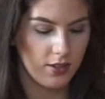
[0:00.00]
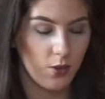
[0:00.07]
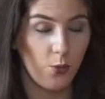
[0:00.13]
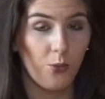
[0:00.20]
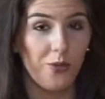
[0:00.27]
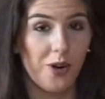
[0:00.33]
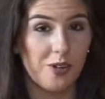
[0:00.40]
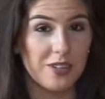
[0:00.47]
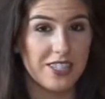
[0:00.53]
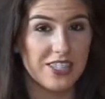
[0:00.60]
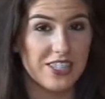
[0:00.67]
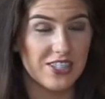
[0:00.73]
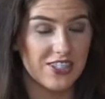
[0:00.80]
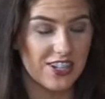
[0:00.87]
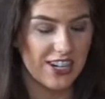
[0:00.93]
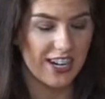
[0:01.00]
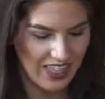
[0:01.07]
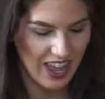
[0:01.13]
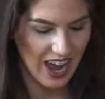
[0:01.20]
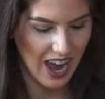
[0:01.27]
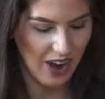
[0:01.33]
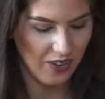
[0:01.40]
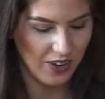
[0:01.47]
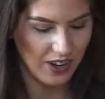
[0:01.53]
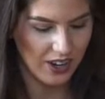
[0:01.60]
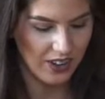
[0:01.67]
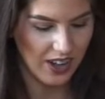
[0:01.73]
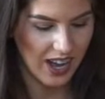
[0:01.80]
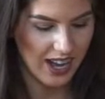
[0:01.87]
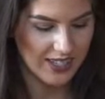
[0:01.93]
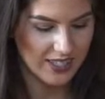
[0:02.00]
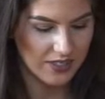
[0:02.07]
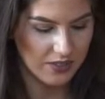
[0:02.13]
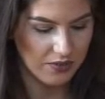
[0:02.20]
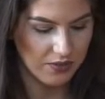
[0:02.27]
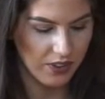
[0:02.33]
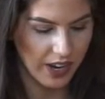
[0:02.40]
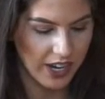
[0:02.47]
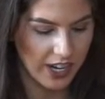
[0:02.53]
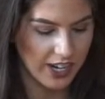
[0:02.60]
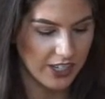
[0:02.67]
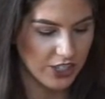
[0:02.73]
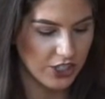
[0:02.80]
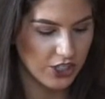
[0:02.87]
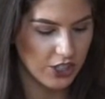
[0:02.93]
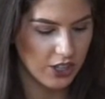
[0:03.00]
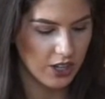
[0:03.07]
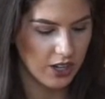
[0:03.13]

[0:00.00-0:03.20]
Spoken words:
whoa this is dirty, the Hourglass Vanish